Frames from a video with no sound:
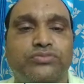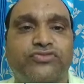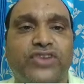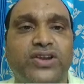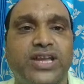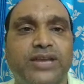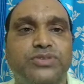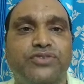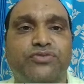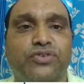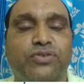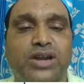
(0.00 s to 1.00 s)
5 times
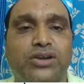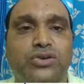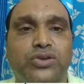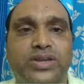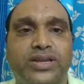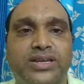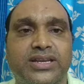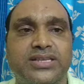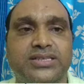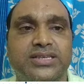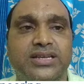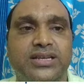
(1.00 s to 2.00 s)
if you wanted to
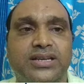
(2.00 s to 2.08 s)
increase,